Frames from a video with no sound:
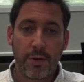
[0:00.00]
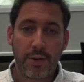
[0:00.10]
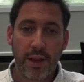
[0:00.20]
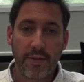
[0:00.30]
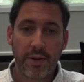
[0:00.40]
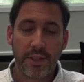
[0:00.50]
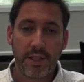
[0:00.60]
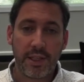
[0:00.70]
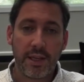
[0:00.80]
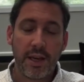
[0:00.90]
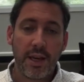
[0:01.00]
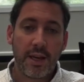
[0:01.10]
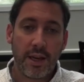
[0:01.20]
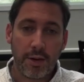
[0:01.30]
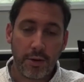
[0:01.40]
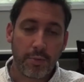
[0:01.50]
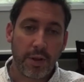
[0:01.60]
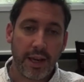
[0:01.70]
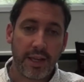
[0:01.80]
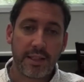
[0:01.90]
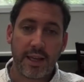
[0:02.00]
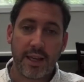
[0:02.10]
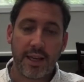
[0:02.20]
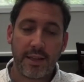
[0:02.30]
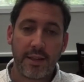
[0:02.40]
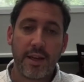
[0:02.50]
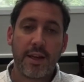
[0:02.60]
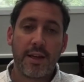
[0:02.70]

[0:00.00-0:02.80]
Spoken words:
your diversity a good place and